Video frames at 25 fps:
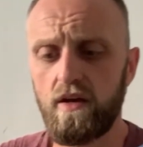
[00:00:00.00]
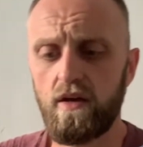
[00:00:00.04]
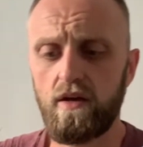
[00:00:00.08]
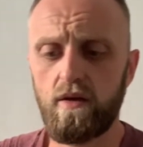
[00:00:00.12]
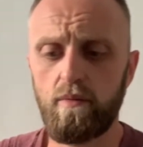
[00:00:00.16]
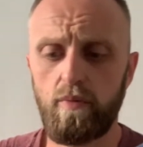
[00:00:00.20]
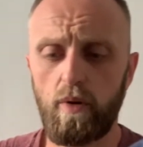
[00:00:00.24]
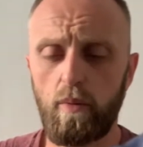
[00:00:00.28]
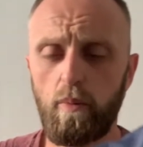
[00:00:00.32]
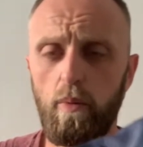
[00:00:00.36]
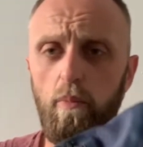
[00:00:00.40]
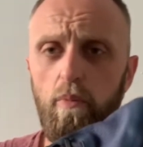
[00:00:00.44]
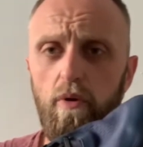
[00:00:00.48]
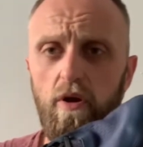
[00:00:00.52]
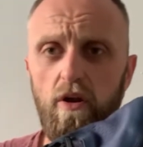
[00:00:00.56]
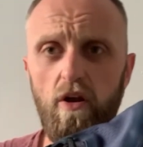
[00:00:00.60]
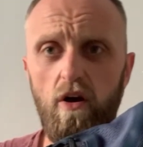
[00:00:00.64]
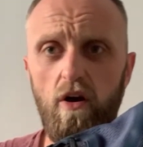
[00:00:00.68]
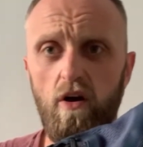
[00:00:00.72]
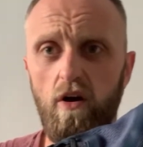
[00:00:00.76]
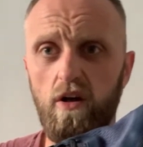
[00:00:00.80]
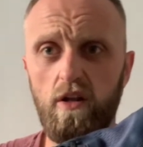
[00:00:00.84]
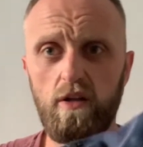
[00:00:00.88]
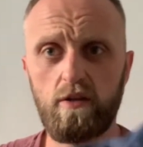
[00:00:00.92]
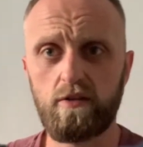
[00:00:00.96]
Probably
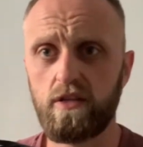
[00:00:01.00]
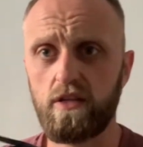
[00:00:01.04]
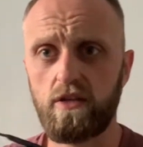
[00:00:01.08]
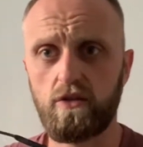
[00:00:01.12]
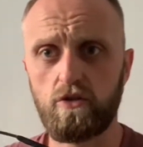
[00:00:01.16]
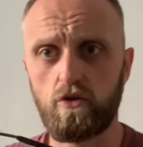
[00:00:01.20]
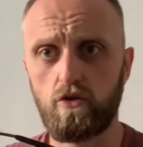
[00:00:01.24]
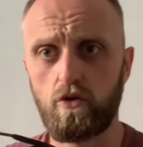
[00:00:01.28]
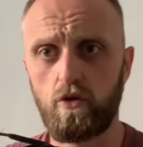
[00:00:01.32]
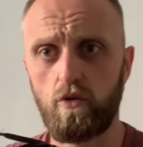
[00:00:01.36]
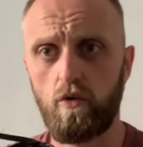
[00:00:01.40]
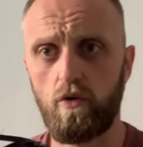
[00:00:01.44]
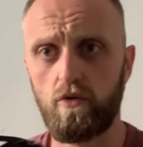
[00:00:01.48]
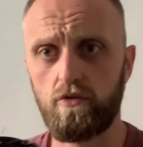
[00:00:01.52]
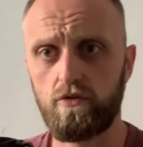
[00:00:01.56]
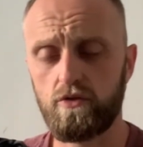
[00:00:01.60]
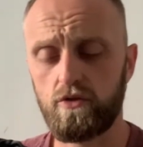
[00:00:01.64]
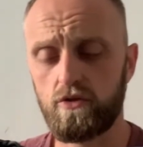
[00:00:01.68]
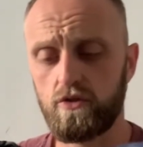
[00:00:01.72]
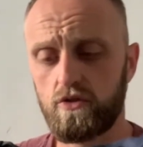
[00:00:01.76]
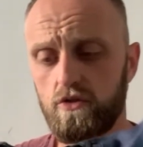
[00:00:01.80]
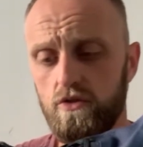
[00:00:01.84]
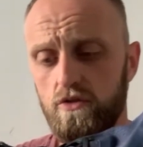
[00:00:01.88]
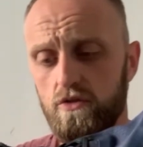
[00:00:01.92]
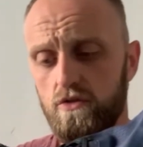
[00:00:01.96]
not. I think there's other
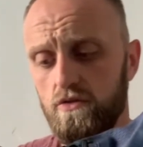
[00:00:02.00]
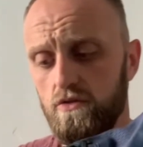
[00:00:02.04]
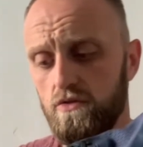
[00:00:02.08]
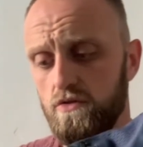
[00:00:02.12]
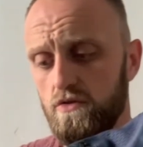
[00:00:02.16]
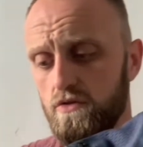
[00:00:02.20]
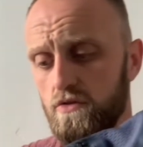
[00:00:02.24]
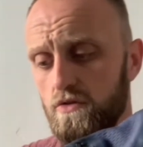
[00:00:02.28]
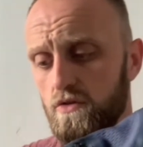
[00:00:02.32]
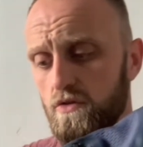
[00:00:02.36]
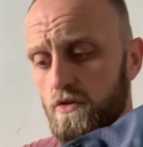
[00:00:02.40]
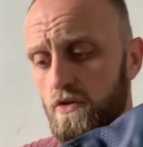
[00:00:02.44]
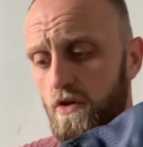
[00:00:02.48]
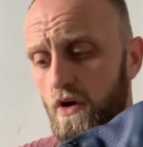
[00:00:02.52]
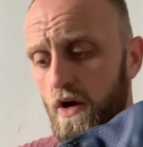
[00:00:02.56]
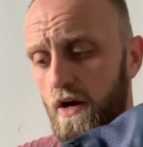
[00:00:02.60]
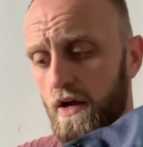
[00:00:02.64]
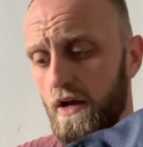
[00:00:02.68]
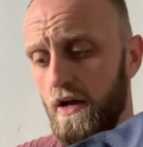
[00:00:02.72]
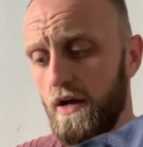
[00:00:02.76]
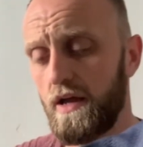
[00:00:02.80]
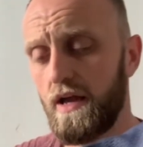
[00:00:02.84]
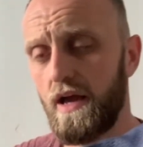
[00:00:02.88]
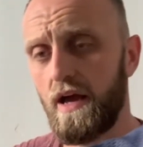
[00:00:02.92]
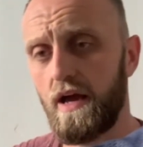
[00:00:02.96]
ones that I
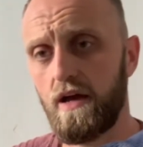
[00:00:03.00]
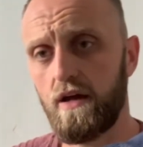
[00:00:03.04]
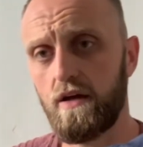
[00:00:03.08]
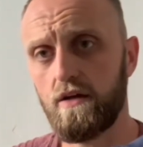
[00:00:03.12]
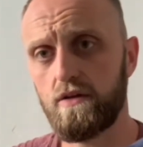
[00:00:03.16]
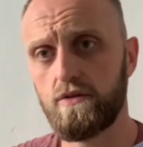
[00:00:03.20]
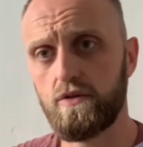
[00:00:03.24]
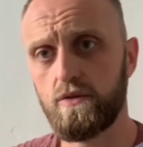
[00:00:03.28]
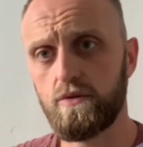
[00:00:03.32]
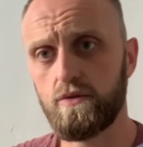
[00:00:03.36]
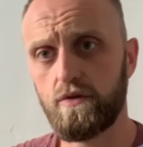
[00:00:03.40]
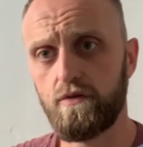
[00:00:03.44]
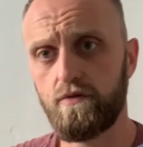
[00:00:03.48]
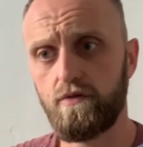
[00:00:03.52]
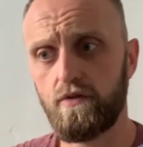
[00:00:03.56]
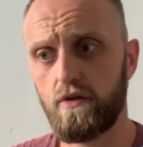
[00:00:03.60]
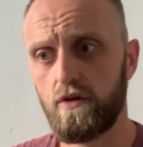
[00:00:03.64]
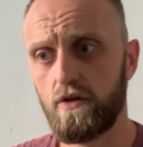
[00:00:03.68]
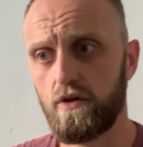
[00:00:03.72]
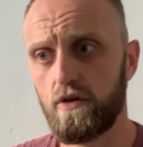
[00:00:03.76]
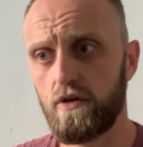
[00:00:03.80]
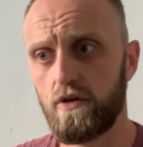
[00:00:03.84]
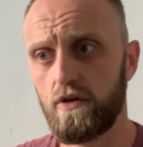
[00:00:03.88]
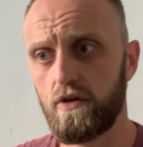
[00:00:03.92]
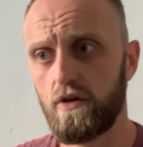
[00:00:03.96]
could get in terms of
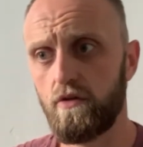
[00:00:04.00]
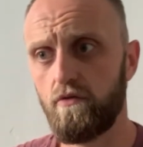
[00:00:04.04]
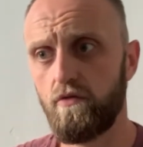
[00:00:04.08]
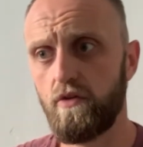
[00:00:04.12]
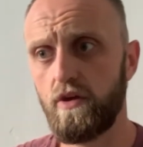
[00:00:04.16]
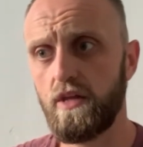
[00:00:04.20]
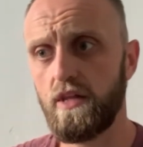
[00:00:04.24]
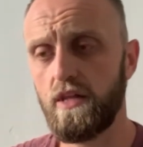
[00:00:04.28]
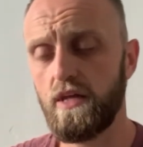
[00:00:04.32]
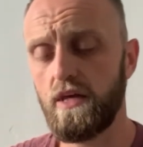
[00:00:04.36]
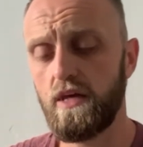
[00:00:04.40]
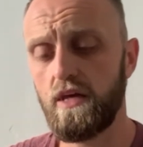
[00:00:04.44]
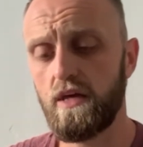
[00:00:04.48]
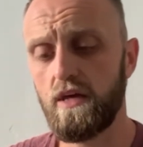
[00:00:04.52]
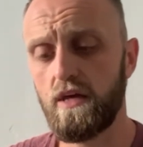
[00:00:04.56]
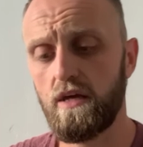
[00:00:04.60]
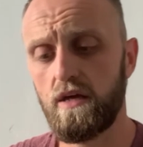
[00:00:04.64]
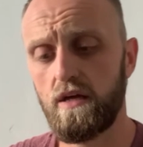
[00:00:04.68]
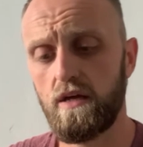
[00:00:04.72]
a really,